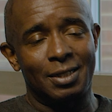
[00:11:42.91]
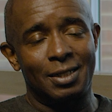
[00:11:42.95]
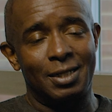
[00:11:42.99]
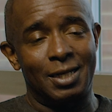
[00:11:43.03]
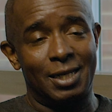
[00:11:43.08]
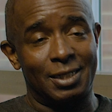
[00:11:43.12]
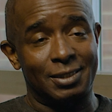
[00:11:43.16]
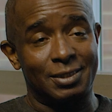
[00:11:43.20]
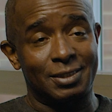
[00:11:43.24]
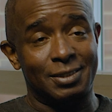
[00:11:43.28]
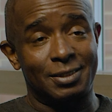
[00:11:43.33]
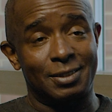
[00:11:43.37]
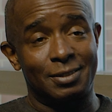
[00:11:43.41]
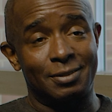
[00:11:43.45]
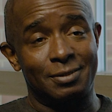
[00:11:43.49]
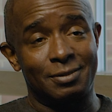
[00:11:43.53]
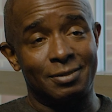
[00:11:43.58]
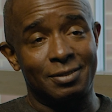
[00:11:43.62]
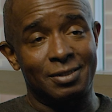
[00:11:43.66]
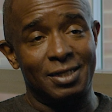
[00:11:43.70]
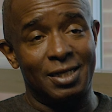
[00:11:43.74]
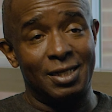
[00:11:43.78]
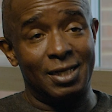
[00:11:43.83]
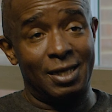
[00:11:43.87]
less than
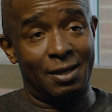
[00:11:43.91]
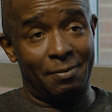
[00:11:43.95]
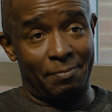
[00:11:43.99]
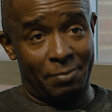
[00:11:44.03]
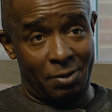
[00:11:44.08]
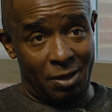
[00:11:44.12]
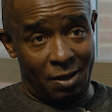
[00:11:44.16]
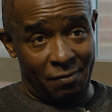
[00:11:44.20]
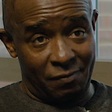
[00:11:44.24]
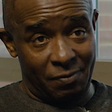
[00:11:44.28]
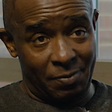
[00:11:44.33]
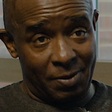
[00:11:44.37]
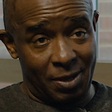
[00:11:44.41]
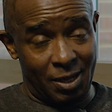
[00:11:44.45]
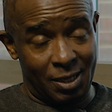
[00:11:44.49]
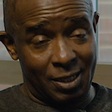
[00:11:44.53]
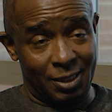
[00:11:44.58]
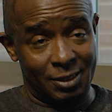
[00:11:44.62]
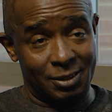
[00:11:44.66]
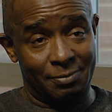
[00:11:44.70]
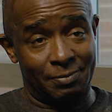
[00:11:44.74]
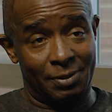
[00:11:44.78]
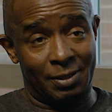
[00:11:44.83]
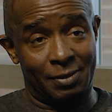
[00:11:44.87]
any other part of
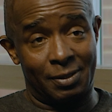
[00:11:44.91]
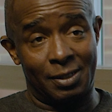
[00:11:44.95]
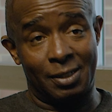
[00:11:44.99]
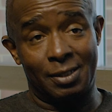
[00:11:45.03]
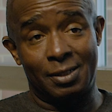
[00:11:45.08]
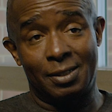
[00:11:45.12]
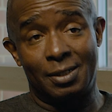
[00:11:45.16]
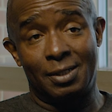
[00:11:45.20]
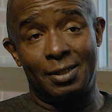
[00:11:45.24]
London borough.